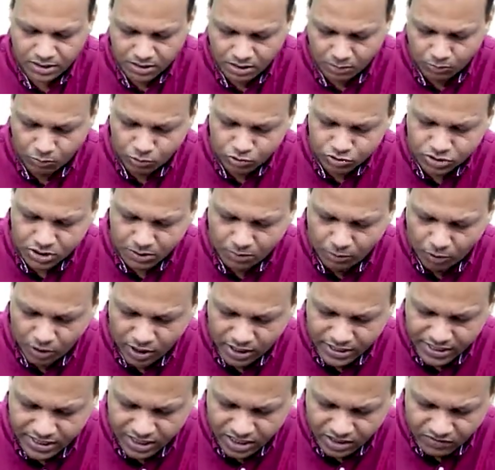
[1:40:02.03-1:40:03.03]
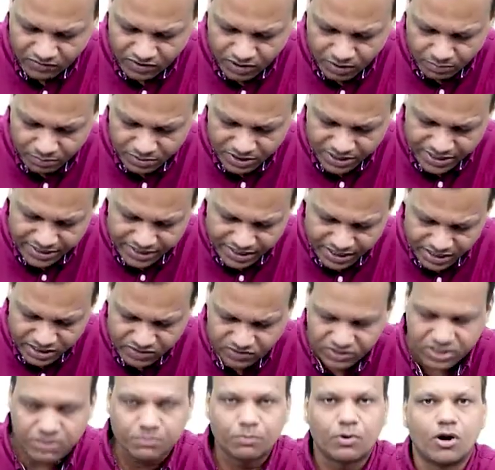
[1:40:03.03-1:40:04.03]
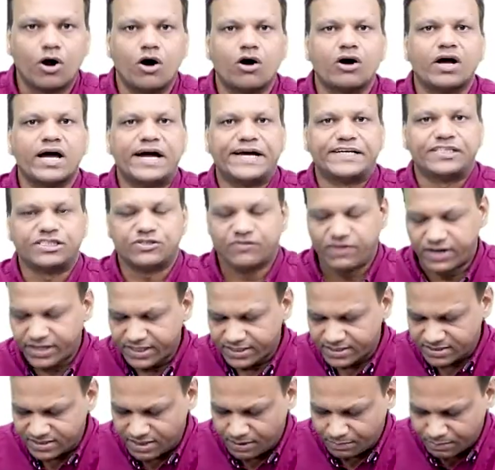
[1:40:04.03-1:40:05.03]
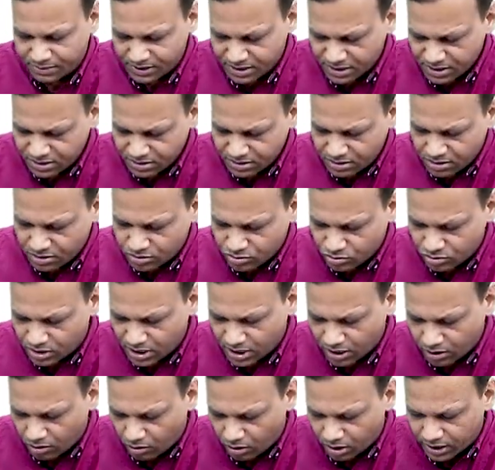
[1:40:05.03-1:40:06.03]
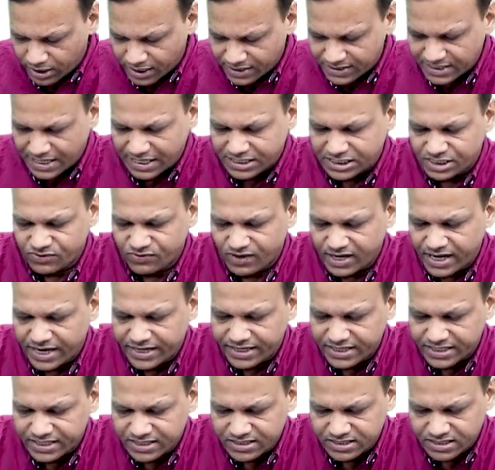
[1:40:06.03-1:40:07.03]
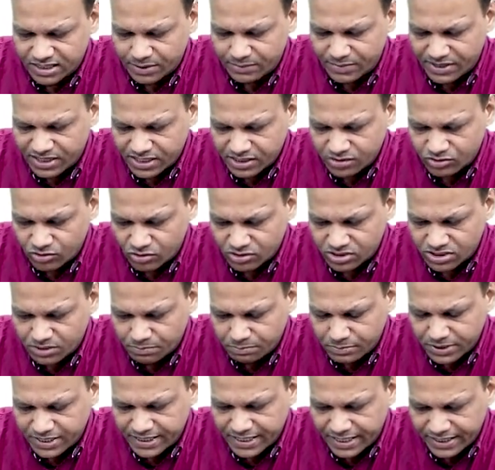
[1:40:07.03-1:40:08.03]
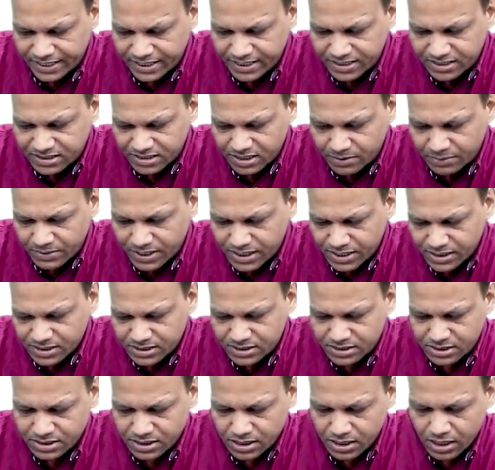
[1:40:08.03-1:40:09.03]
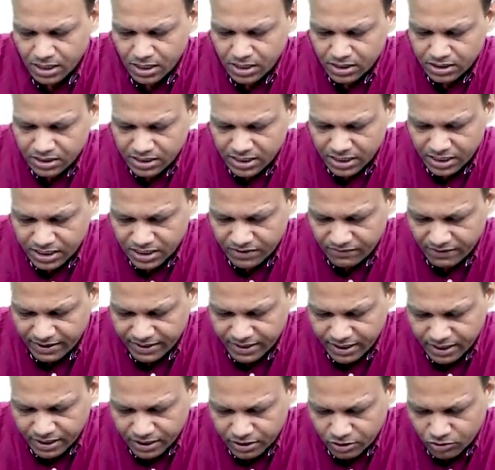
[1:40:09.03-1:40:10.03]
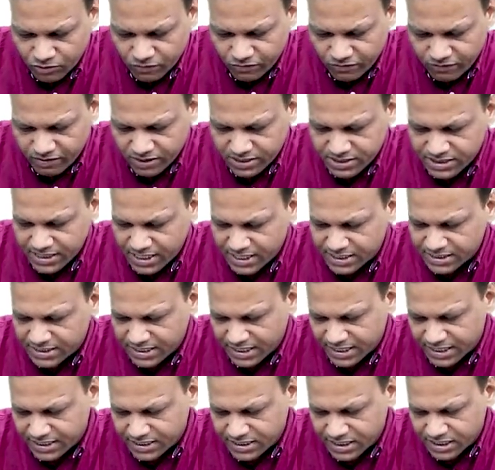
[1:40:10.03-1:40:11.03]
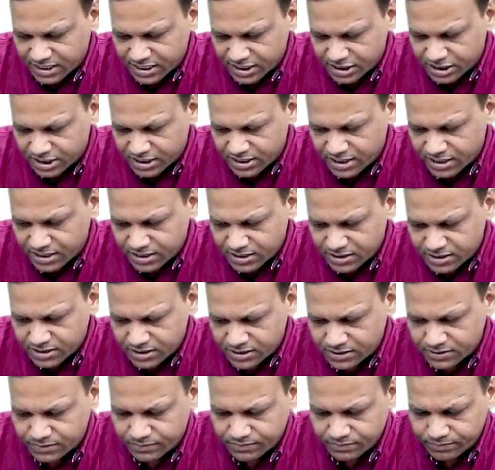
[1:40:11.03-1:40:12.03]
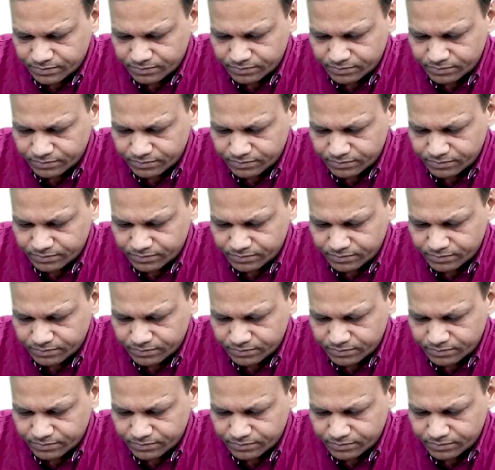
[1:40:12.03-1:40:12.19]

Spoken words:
The most important drug will be drugs which block H1 receptors. So they are called as H1 antihistaminics or simply antihistaminics. They are divided into first and second generation drugs.